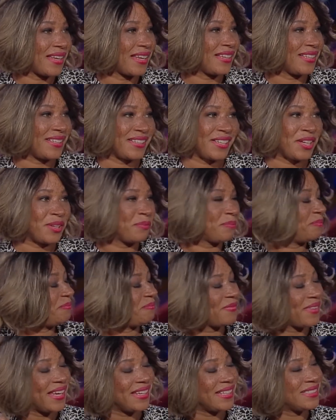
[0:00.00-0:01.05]
You know,
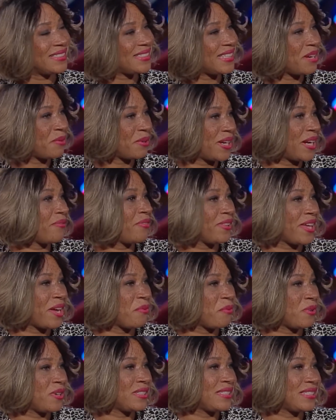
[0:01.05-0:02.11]
they can say whatever they
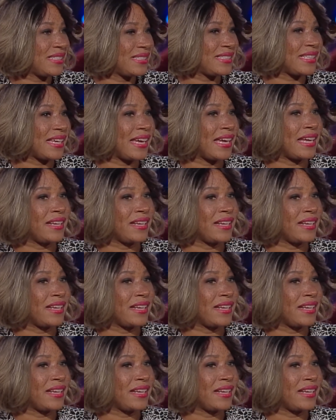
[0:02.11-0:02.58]
want to say.